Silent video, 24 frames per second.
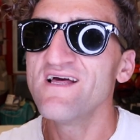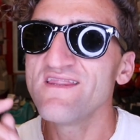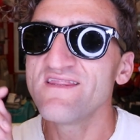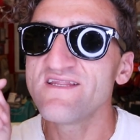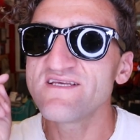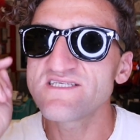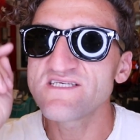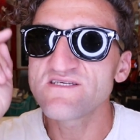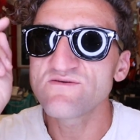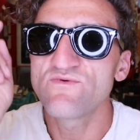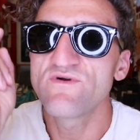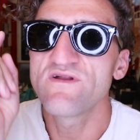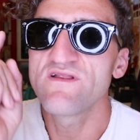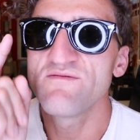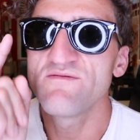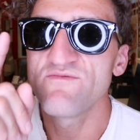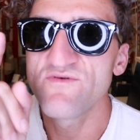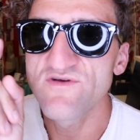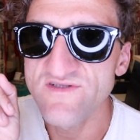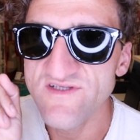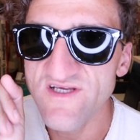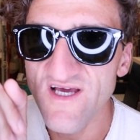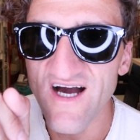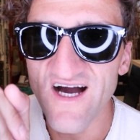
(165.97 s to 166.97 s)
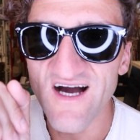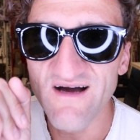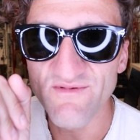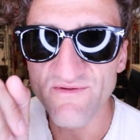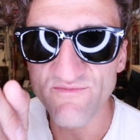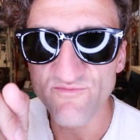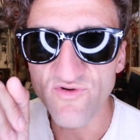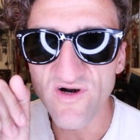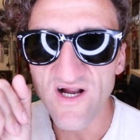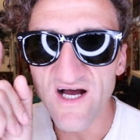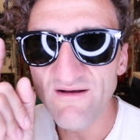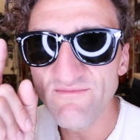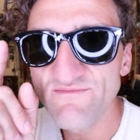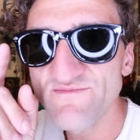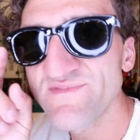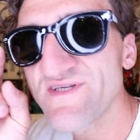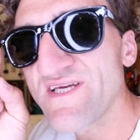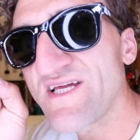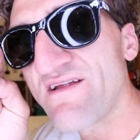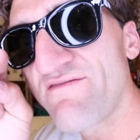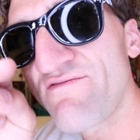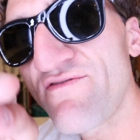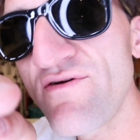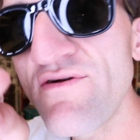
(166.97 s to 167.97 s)
This is one of the most common problems,
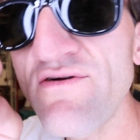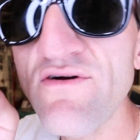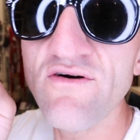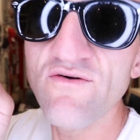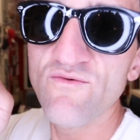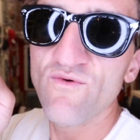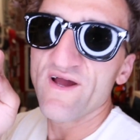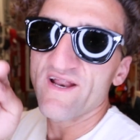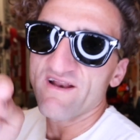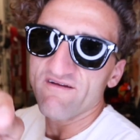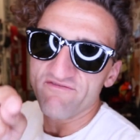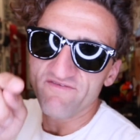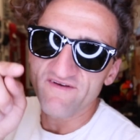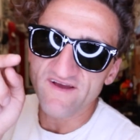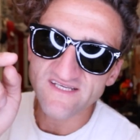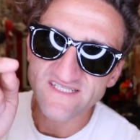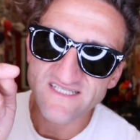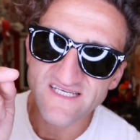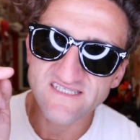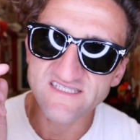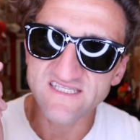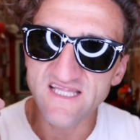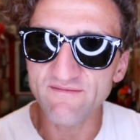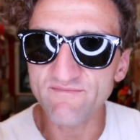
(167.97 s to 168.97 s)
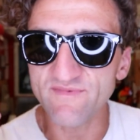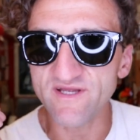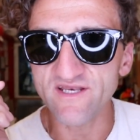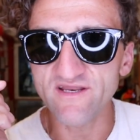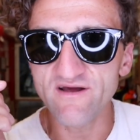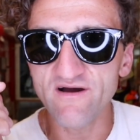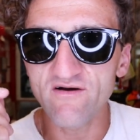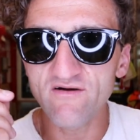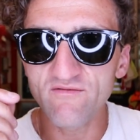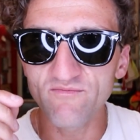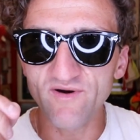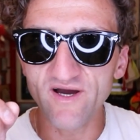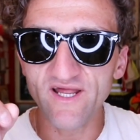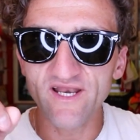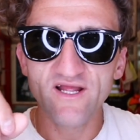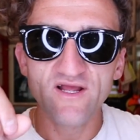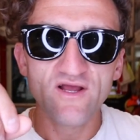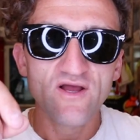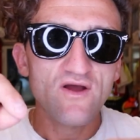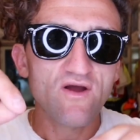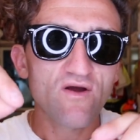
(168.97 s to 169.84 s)
and if you know a way to fix this, let me know, but